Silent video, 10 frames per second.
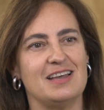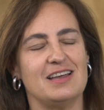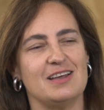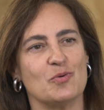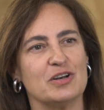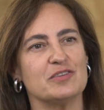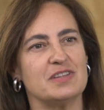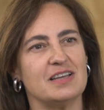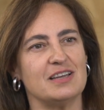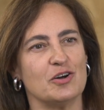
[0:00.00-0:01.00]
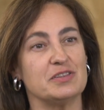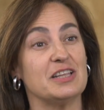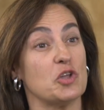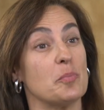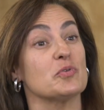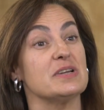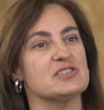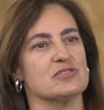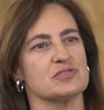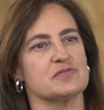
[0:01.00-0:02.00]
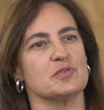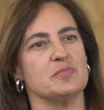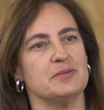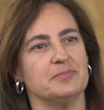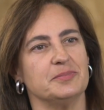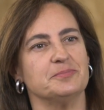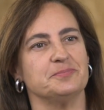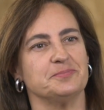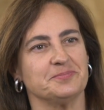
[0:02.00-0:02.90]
one of the top reasons for me. Mm-hmm.